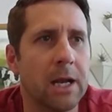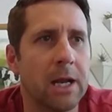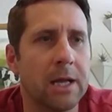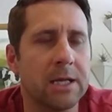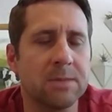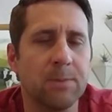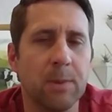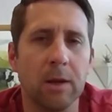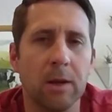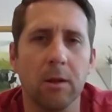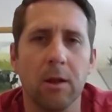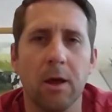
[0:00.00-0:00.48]
I
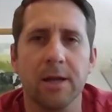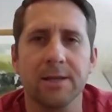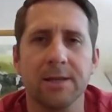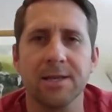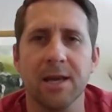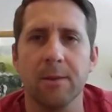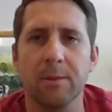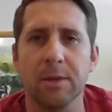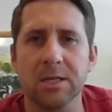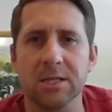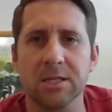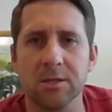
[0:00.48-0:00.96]
spent a lot of
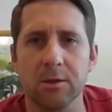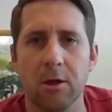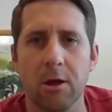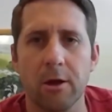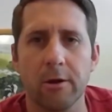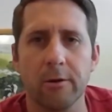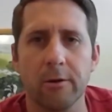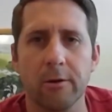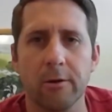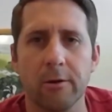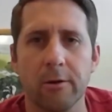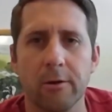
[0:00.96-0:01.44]
time in
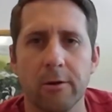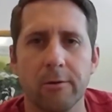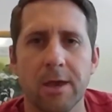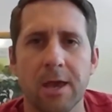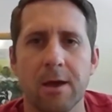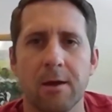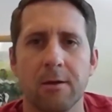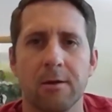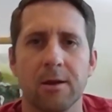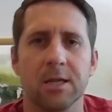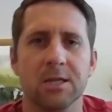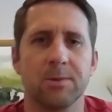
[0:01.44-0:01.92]
Solano
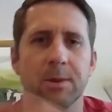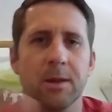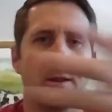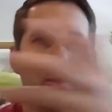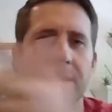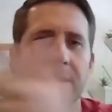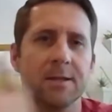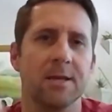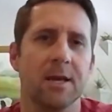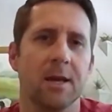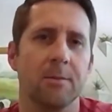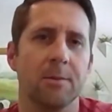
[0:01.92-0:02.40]
County. I spent a lot
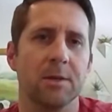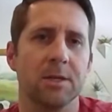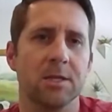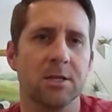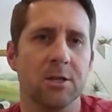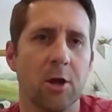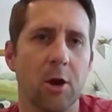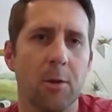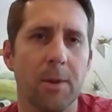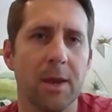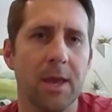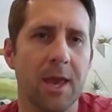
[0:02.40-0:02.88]
of time in
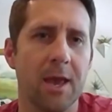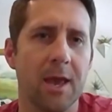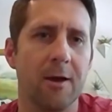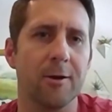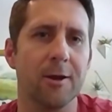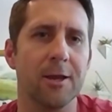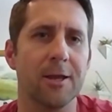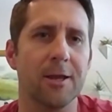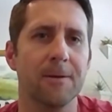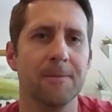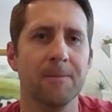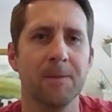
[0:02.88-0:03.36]
Sonoma
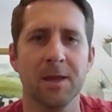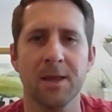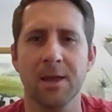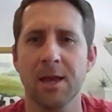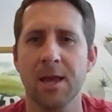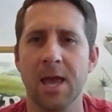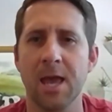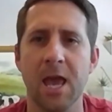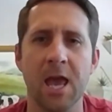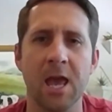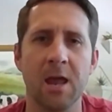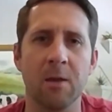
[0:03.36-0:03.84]
County.
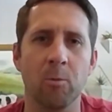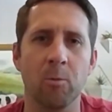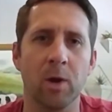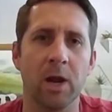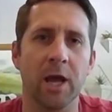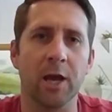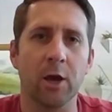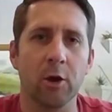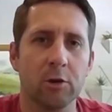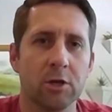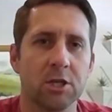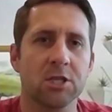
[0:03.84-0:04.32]
And when I
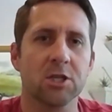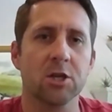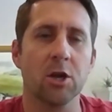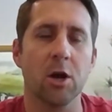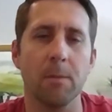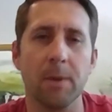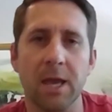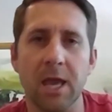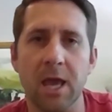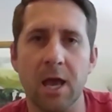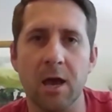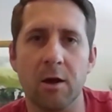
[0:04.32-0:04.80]
go to
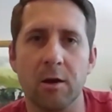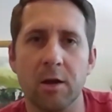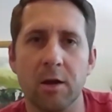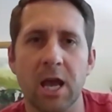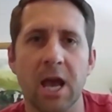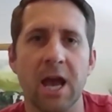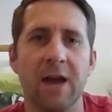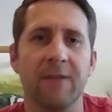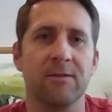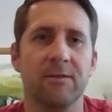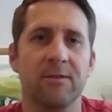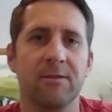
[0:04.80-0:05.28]
Sonoma County,
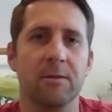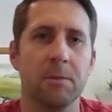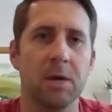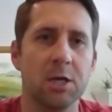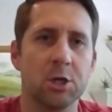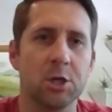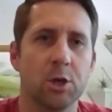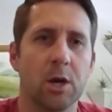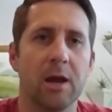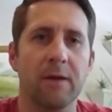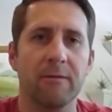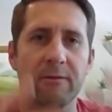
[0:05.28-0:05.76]
I have to make
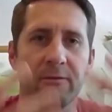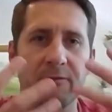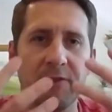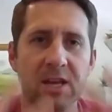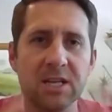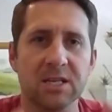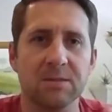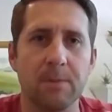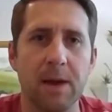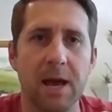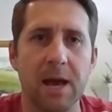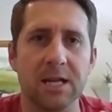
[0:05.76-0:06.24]
sure I have a
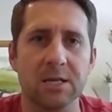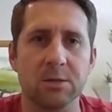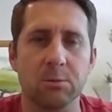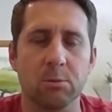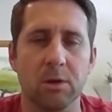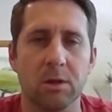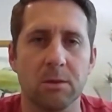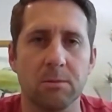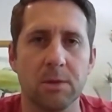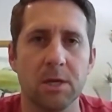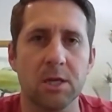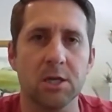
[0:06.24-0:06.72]
face mask
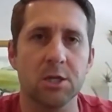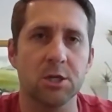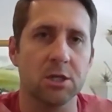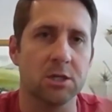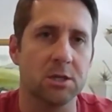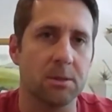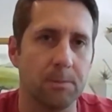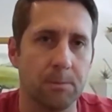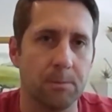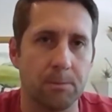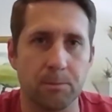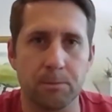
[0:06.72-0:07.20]
with me
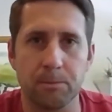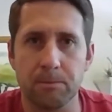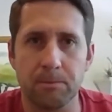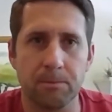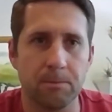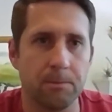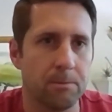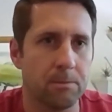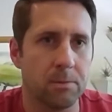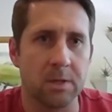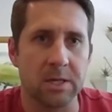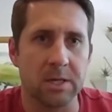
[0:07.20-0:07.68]
just
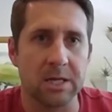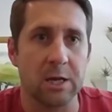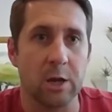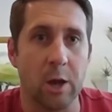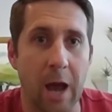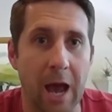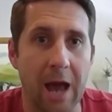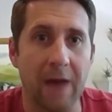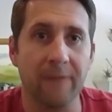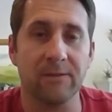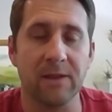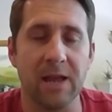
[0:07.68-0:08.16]
because I
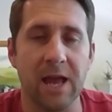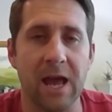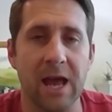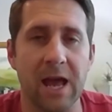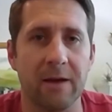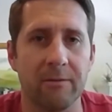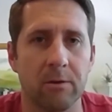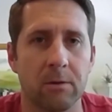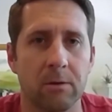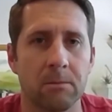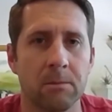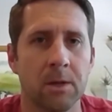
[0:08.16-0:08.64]
have to
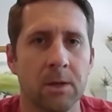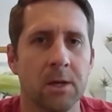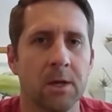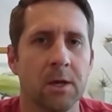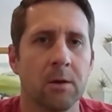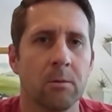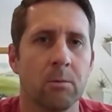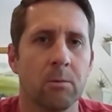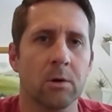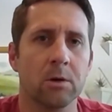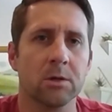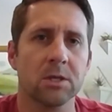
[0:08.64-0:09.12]
have them.
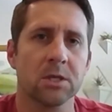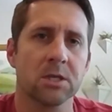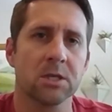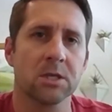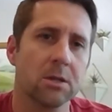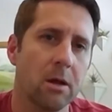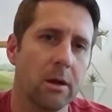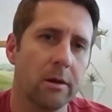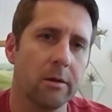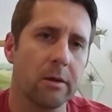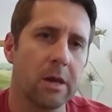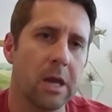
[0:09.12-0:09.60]
Whereas in
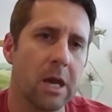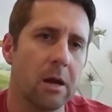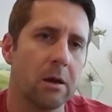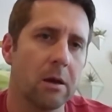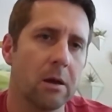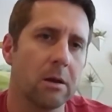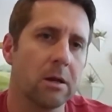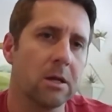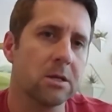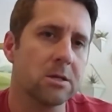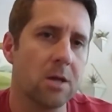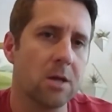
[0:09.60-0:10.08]
Solano
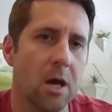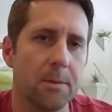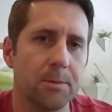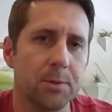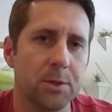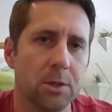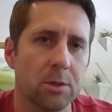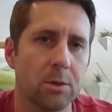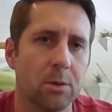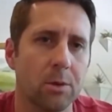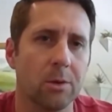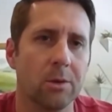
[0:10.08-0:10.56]
County, it's
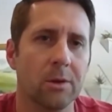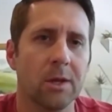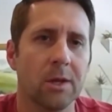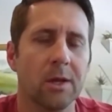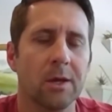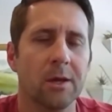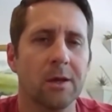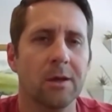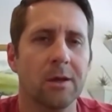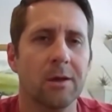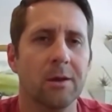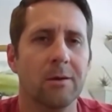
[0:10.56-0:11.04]
optional.
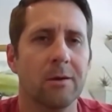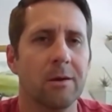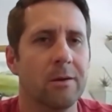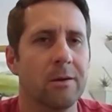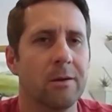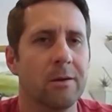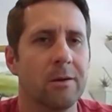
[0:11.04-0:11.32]
Mm-hmm.